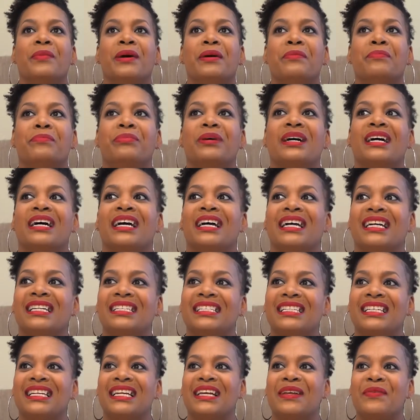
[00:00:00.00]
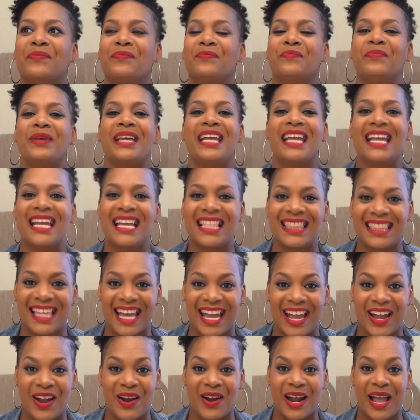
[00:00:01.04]
But being
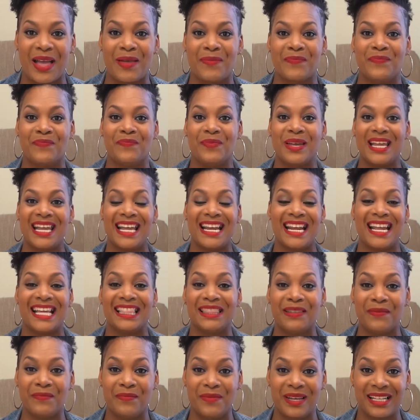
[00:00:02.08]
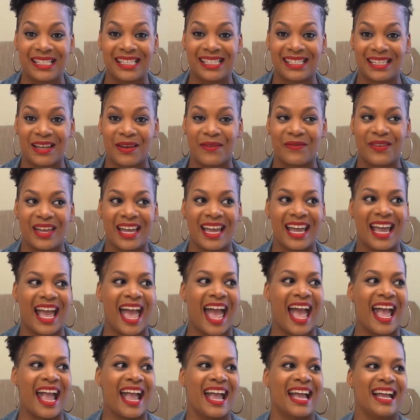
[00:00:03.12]
there and being in the midst of it,
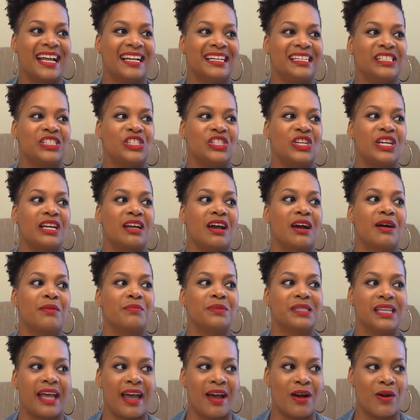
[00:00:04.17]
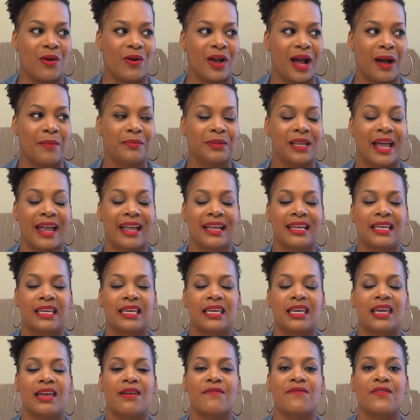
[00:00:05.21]
and she comes out, I'm like
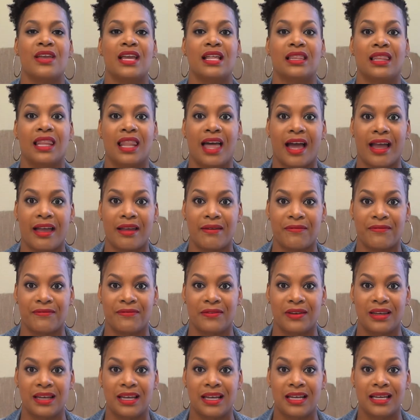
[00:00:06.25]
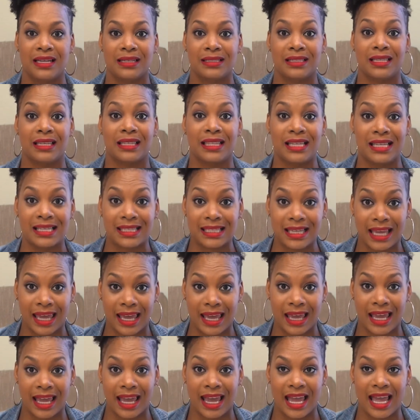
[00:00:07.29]
giving life to this
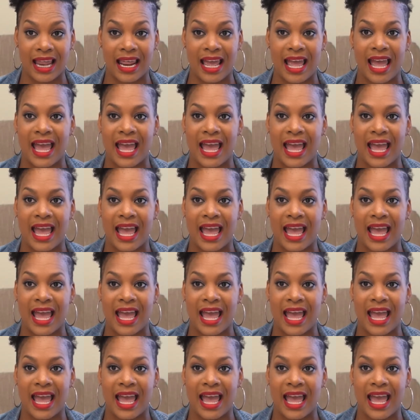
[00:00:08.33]
kid.